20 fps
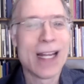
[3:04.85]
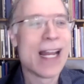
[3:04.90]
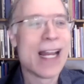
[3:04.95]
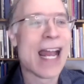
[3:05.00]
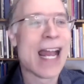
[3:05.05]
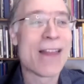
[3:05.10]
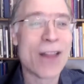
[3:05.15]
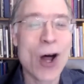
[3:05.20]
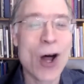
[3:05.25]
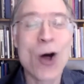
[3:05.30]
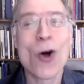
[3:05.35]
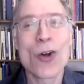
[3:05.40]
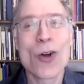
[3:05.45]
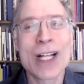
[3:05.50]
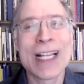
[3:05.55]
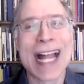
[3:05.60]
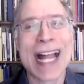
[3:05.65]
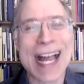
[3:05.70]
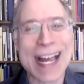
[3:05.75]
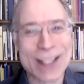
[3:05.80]
And the whole
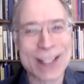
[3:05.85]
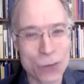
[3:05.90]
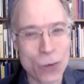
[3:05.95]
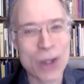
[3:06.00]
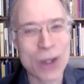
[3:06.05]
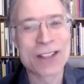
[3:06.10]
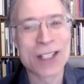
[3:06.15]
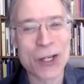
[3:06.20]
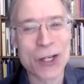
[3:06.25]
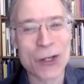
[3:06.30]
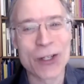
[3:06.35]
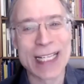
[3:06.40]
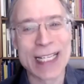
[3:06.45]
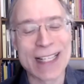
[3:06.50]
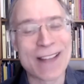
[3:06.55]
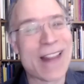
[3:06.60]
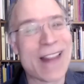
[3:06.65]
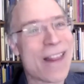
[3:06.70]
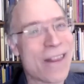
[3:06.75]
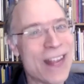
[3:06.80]
class was
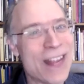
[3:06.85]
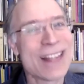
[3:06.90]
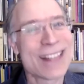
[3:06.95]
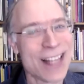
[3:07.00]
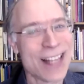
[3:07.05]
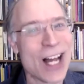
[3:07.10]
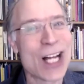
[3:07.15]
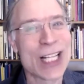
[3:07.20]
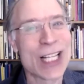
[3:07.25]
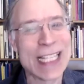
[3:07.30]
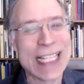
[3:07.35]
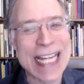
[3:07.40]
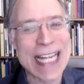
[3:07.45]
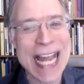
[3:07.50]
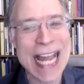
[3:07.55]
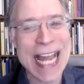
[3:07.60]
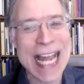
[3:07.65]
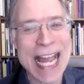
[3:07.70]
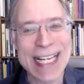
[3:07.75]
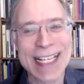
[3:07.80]
agreed that this ugly
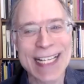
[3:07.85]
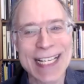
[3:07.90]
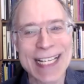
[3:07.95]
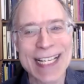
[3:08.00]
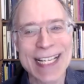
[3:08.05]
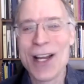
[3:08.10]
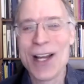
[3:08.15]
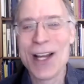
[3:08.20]
Hanne